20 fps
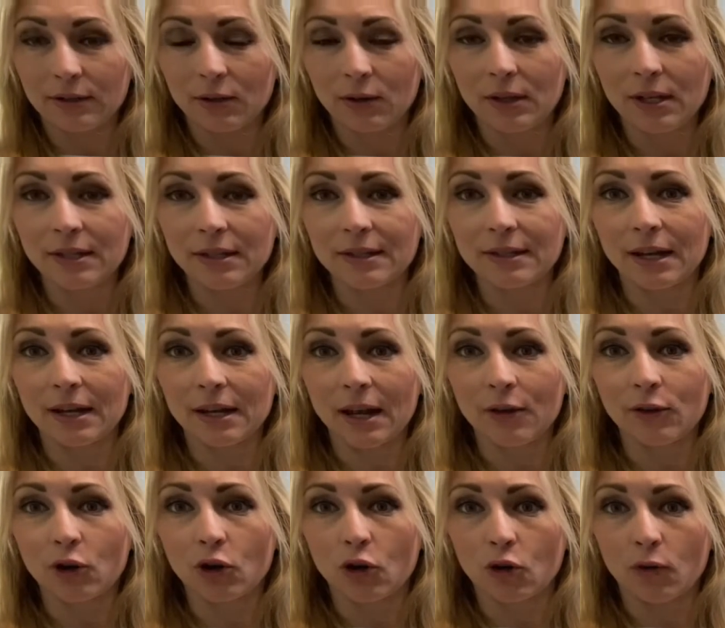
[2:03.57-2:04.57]
So this is
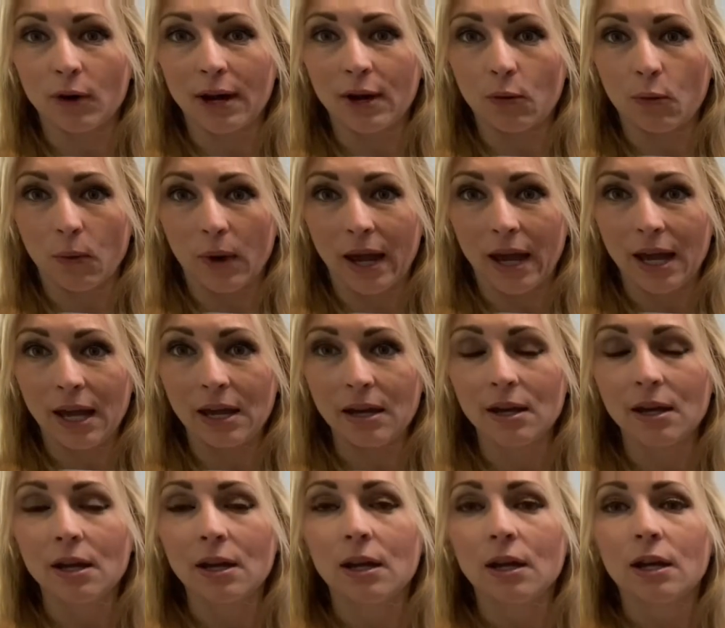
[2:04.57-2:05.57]
another great way
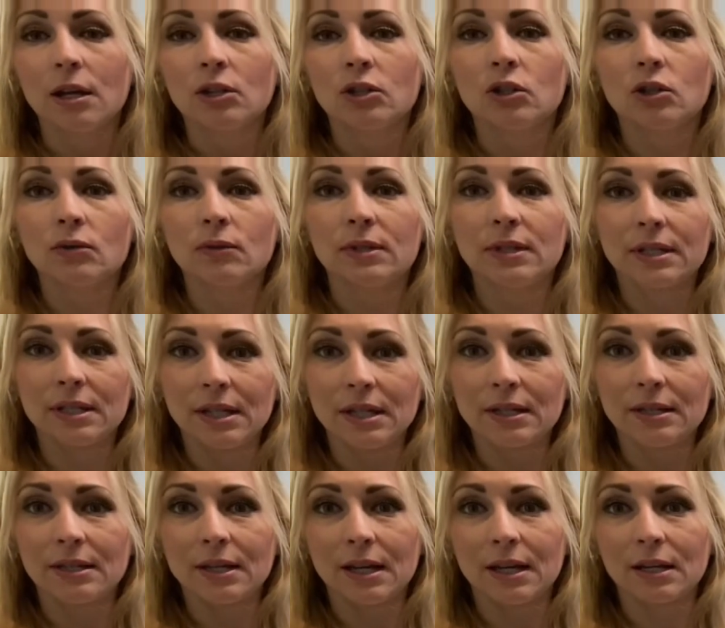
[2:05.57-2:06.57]
to
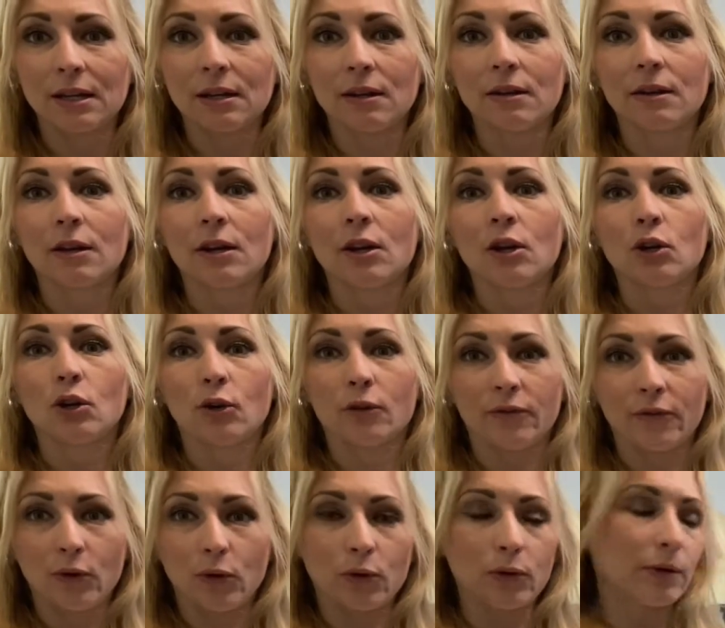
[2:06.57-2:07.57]
season your
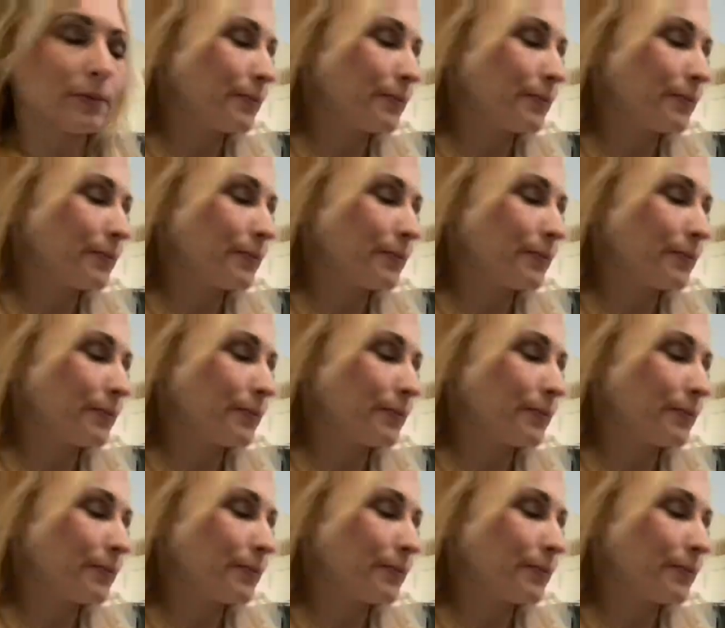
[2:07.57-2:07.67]
food.